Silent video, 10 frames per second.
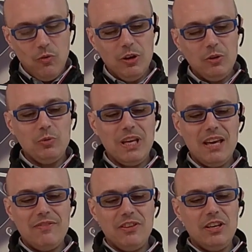What we
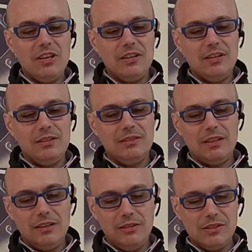have here,
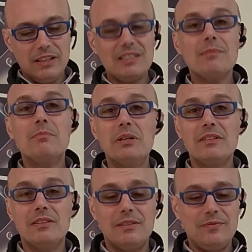that looks like some
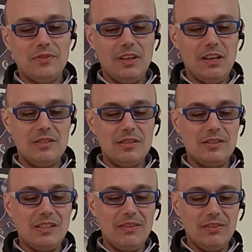murder, is the
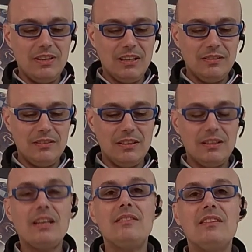
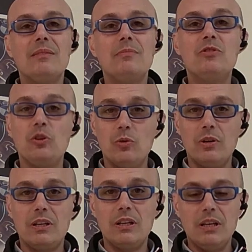790 KTM
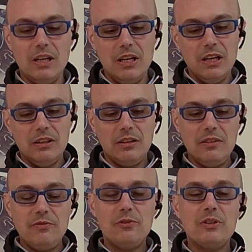Duke. The
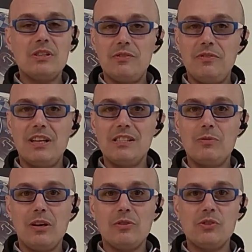difference, as far as
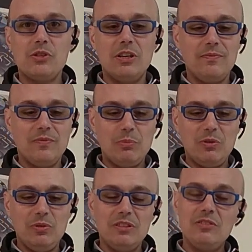we are concerned,
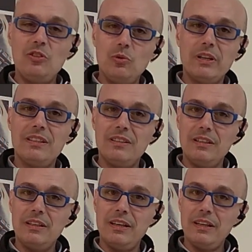between the Duke and
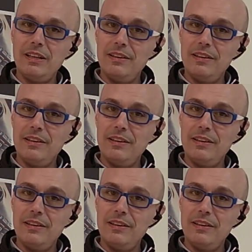the